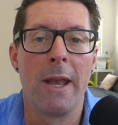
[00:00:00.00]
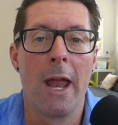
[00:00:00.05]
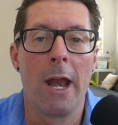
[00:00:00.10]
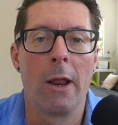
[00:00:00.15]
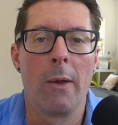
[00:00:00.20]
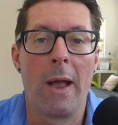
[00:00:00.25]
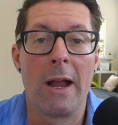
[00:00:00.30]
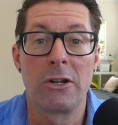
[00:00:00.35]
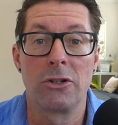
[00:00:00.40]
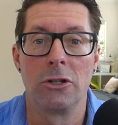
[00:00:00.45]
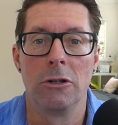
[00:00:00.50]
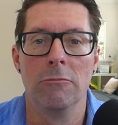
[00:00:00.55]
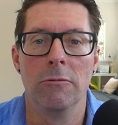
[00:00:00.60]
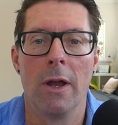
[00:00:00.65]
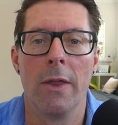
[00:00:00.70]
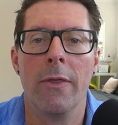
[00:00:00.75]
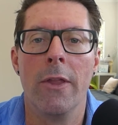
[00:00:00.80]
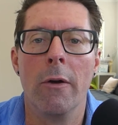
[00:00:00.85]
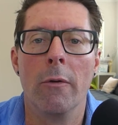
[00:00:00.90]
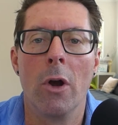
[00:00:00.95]
how to actually
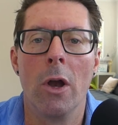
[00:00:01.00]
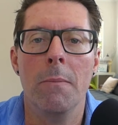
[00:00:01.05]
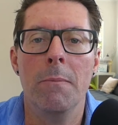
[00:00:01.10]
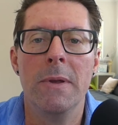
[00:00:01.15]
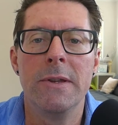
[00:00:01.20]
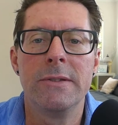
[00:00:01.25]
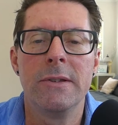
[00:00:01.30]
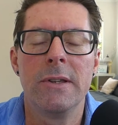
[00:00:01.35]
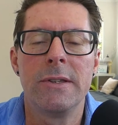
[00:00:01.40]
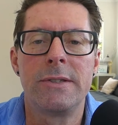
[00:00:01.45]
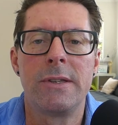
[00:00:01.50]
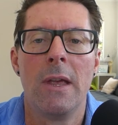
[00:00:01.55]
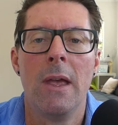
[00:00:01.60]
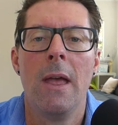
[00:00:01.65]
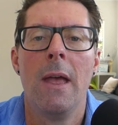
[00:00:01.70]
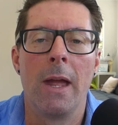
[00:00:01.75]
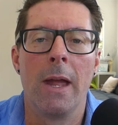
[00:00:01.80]
run their own business.